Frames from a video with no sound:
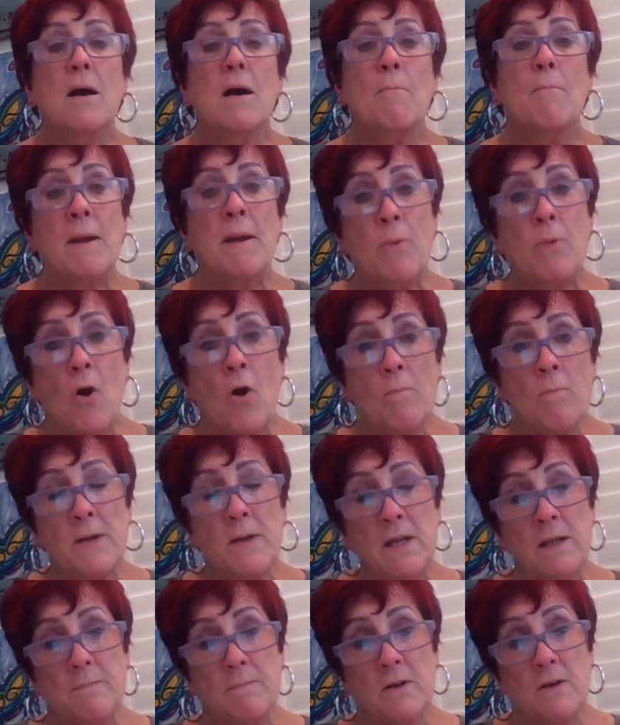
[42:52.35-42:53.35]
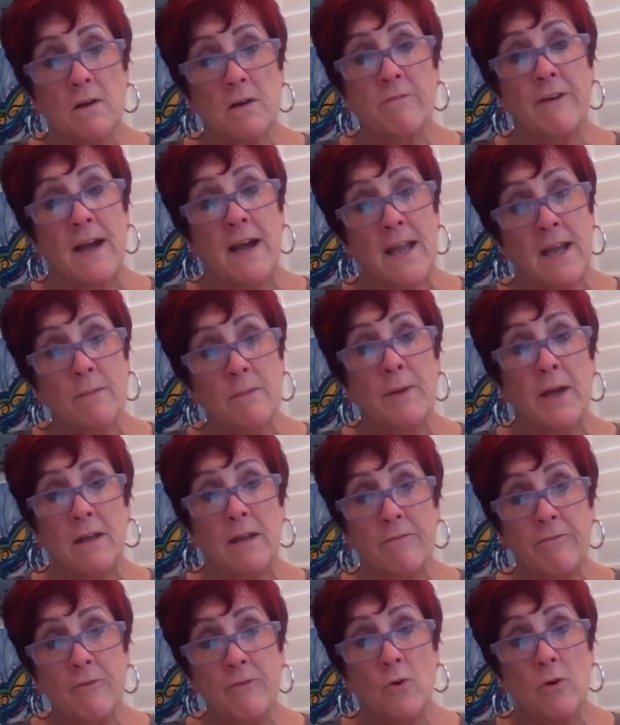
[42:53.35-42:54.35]
My PARP inhibitor, if I had to pay
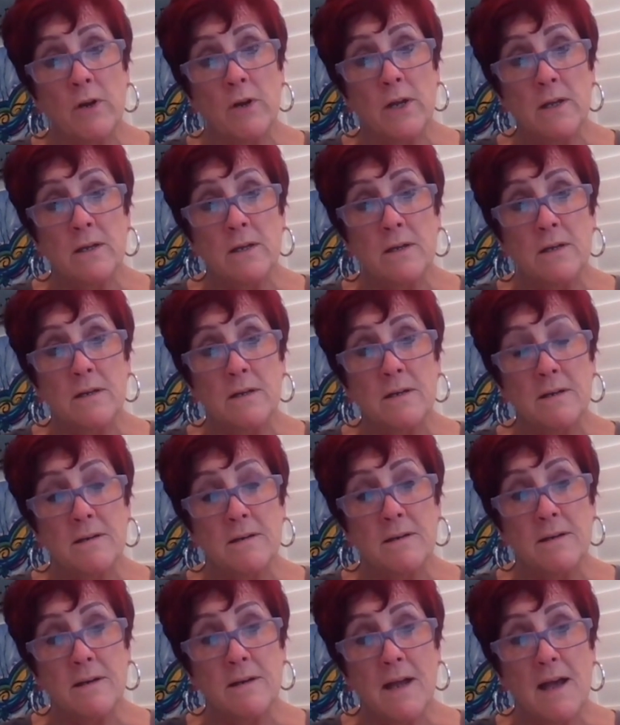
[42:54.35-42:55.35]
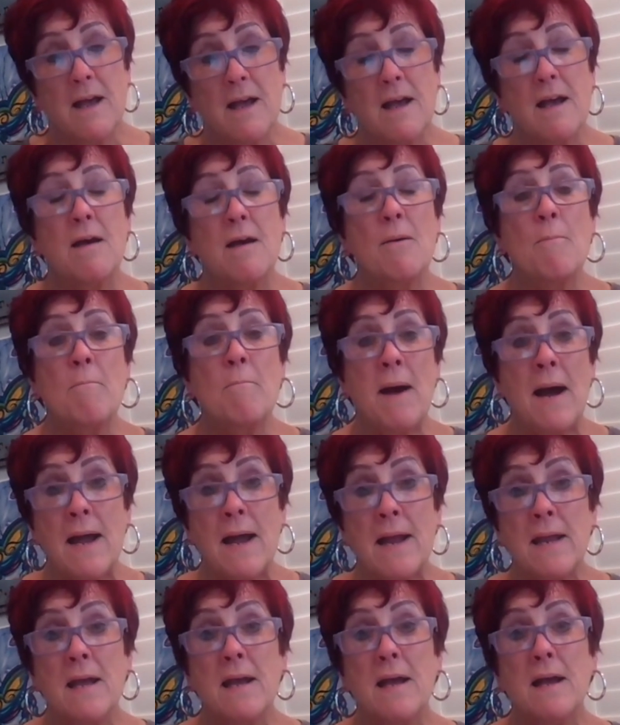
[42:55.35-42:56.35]
for it,
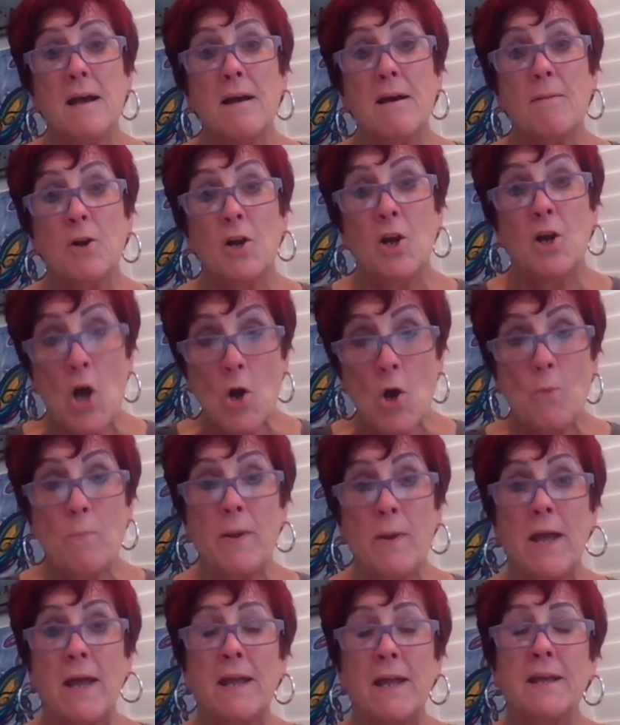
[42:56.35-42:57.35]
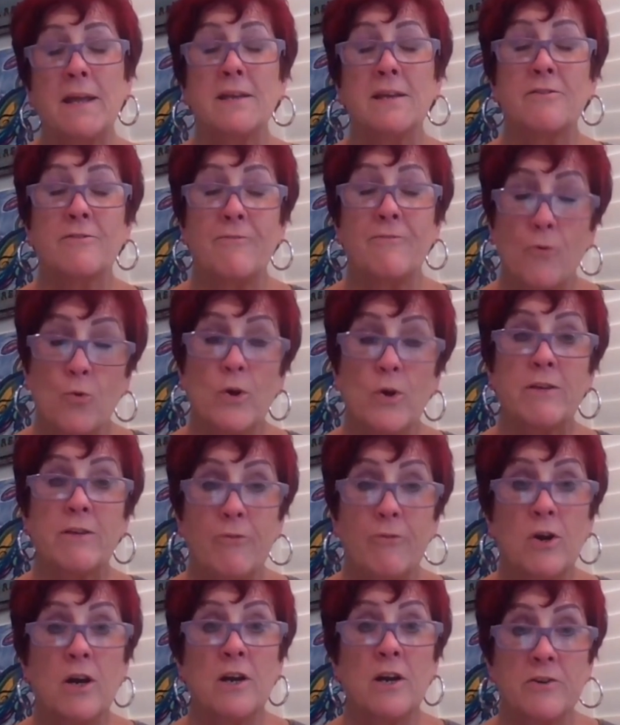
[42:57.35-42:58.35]
my copay is
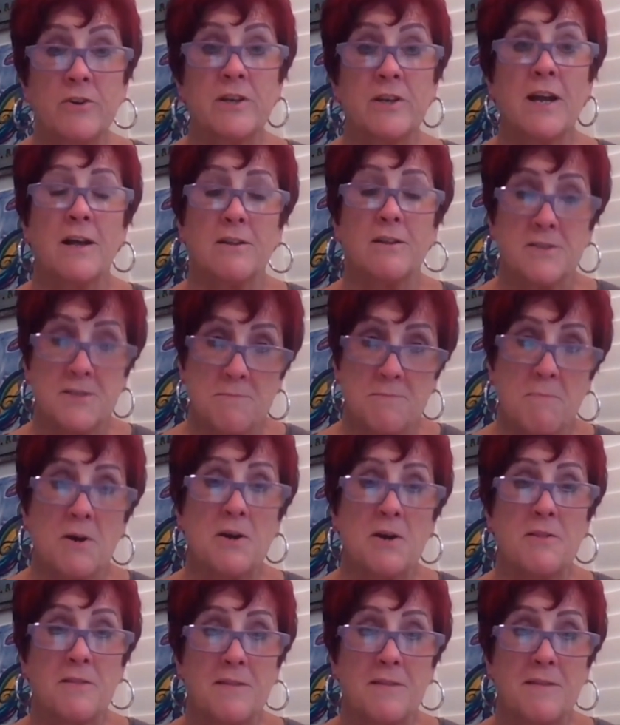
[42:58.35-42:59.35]
$4,400 a month.